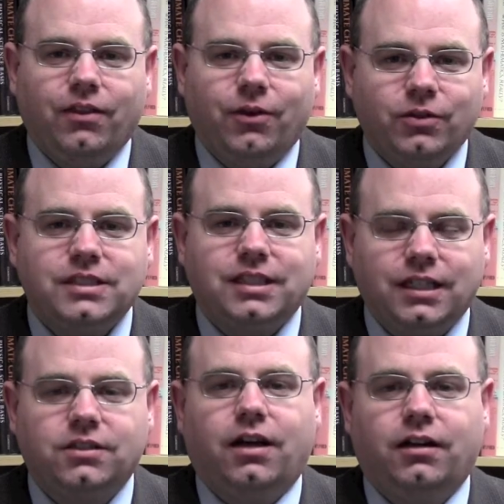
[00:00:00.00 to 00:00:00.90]
those
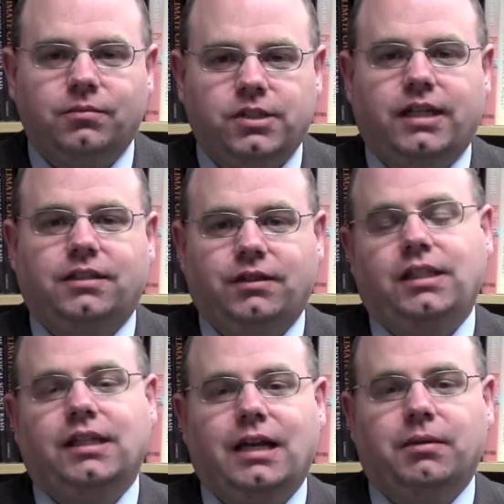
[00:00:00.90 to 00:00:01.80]
things are objective
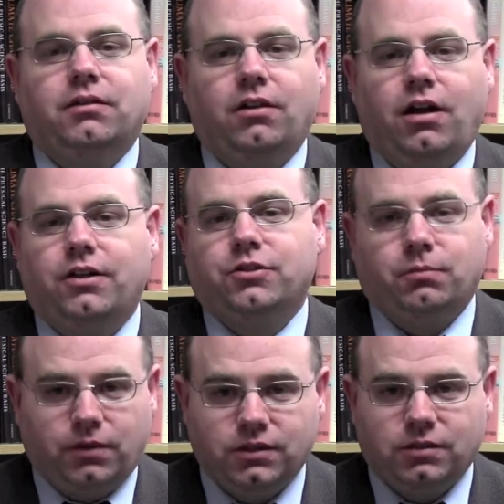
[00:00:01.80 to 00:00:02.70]
economic laws
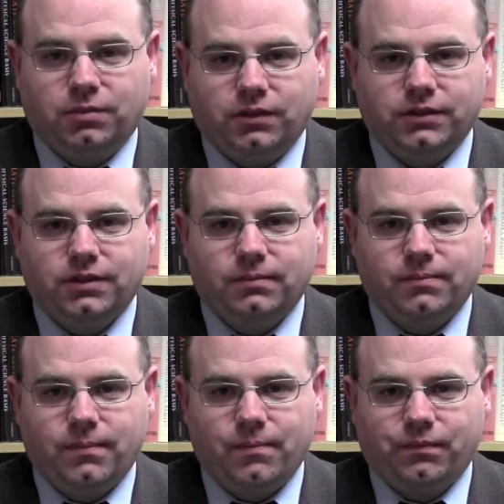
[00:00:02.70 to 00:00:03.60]
or principles.
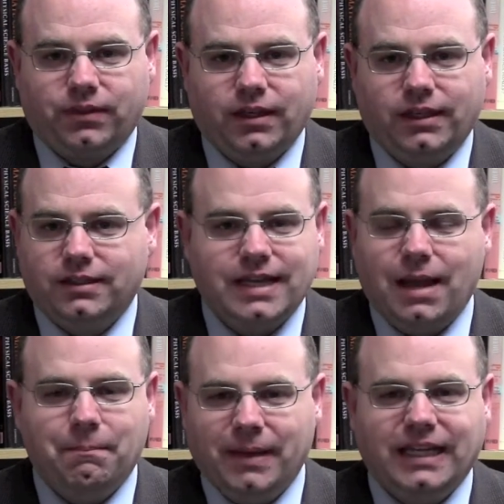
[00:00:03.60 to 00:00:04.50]
And it's
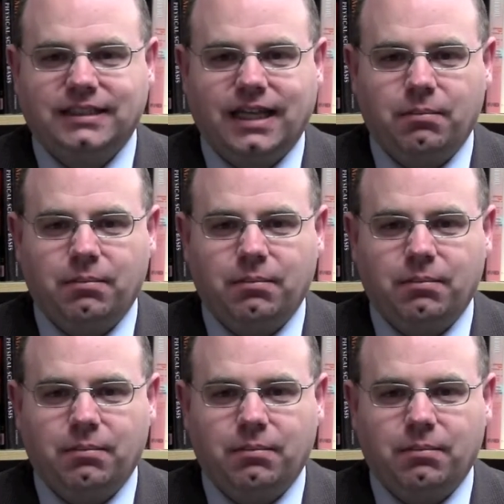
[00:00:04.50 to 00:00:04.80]
not based